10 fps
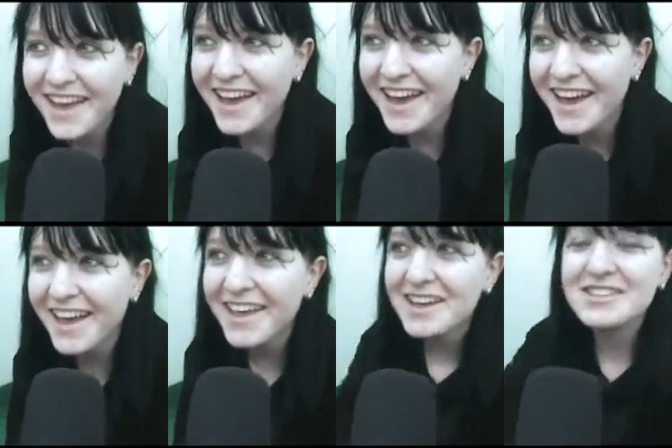
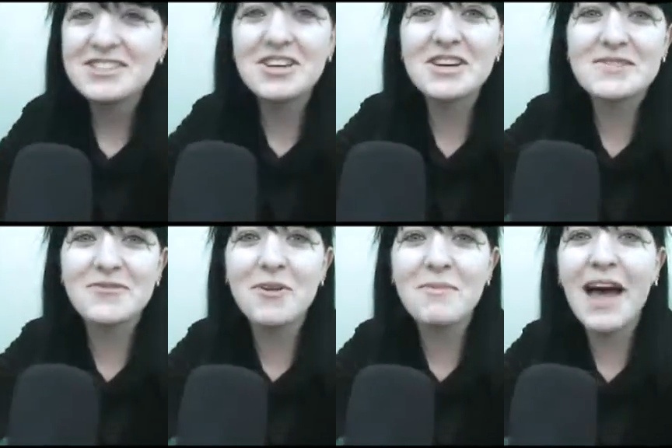
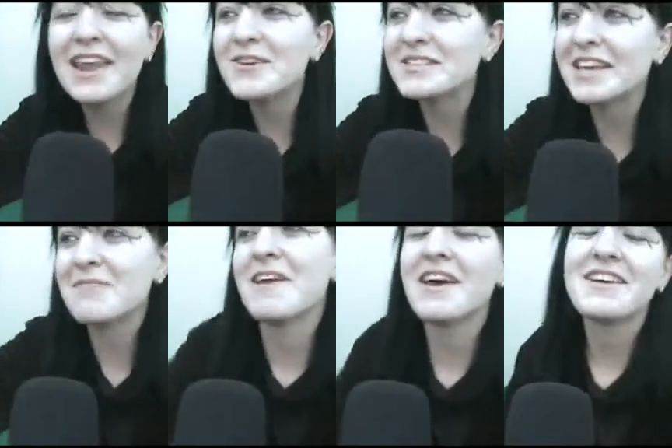Just from that
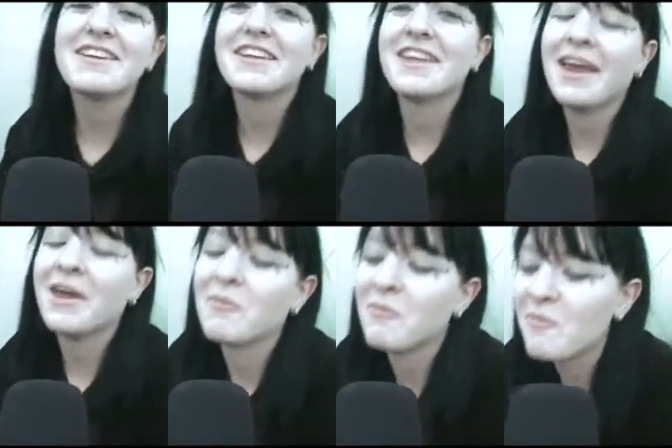little bit,
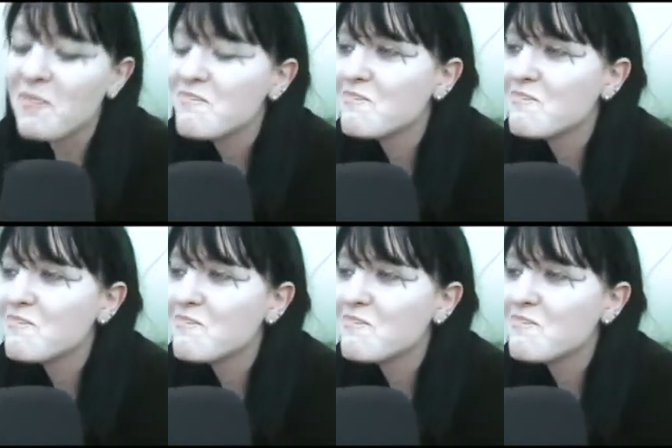Liam.